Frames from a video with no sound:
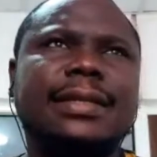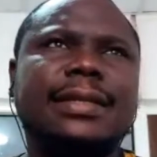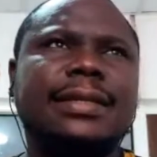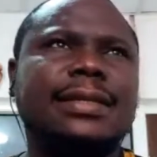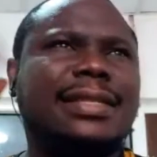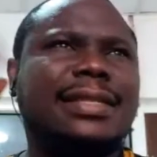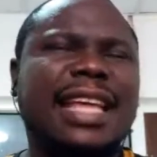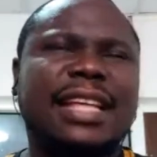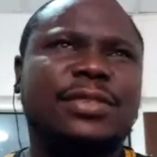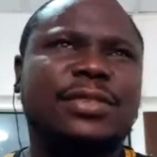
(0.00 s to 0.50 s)

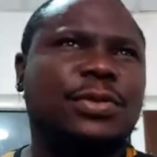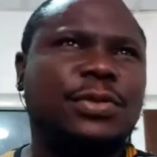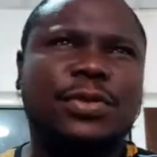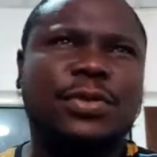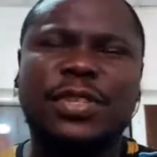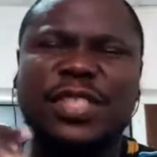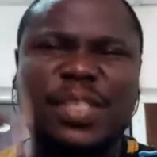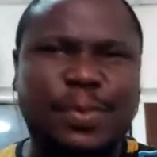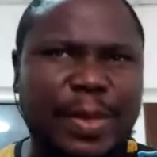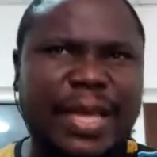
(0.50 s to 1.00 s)
start to
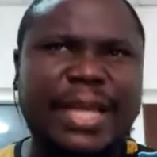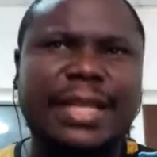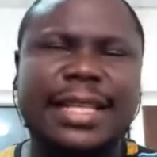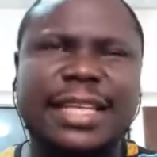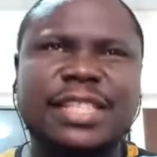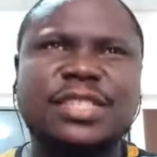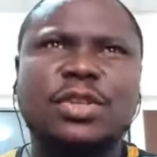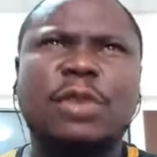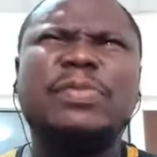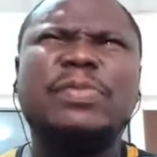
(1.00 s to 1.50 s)
suspect
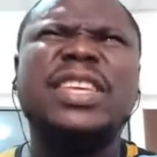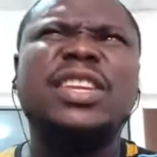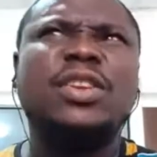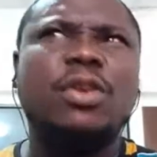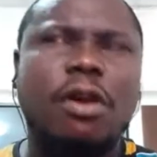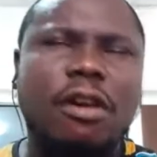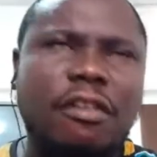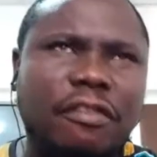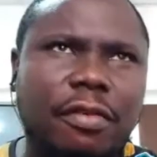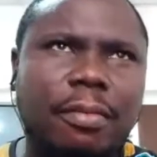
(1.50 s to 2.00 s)
there's something
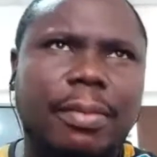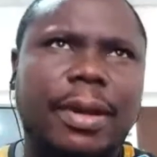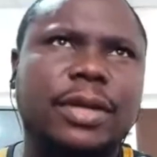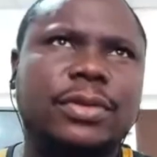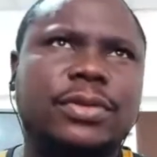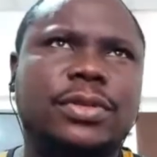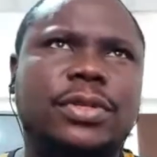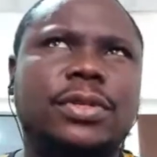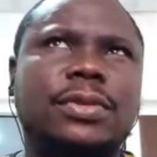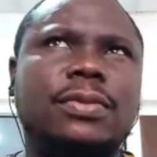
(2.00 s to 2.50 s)
off
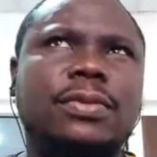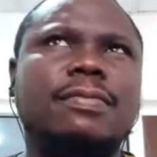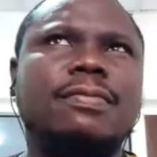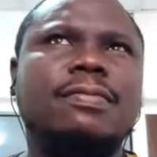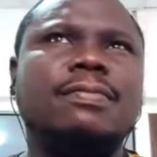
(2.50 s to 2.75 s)
about you.